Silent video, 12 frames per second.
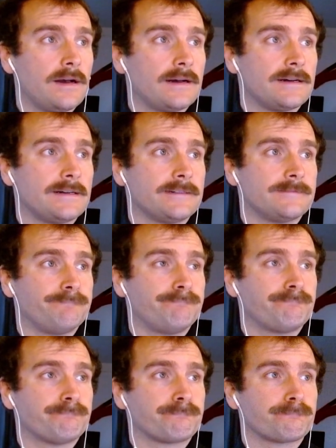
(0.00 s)

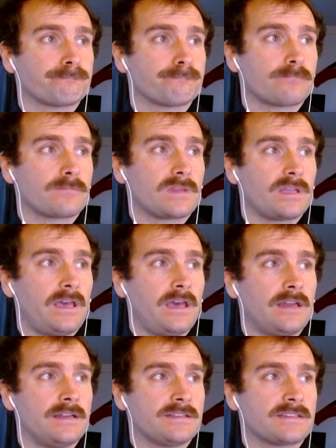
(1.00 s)
Um,
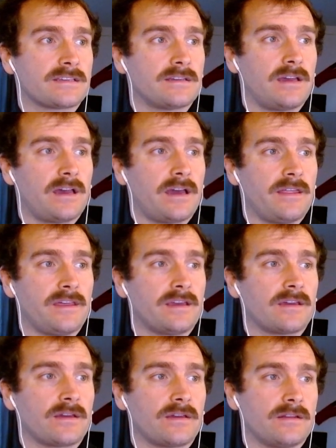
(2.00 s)
and I
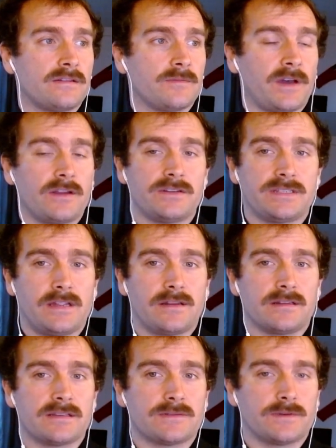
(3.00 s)
think, to my
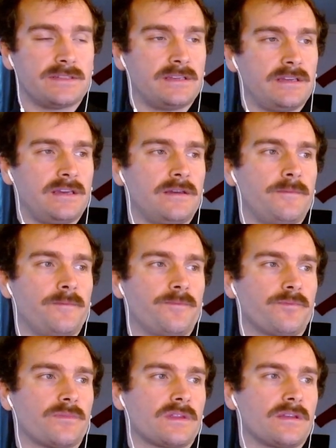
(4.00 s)
understanding, this was
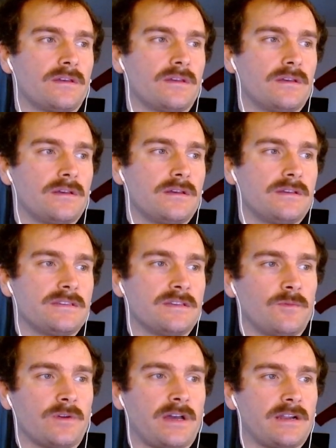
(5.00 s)

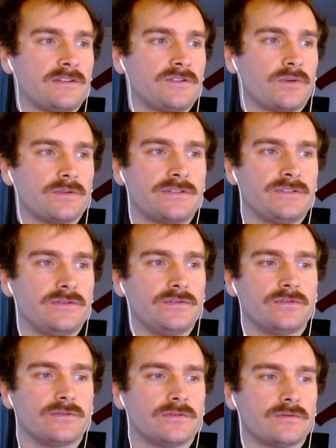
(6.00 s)
someone kind of told her
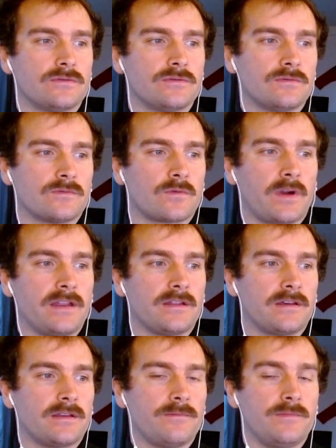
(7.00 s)
to write
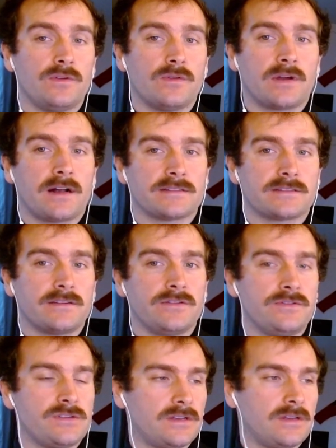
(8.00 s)
a new
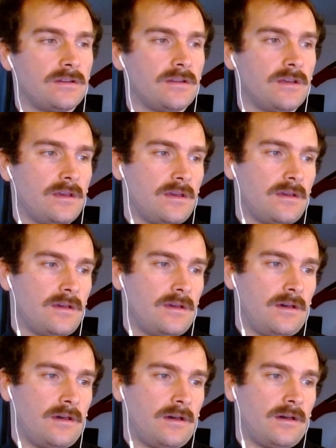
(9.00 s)
constitution,
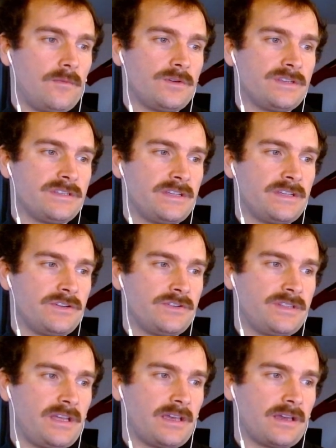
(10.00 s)
which is
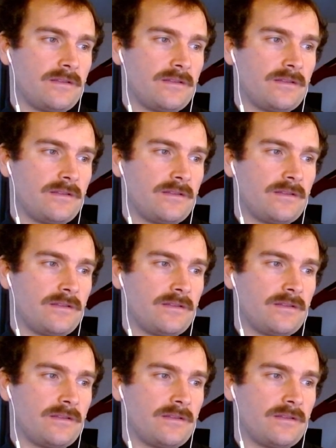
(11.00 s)
interesting.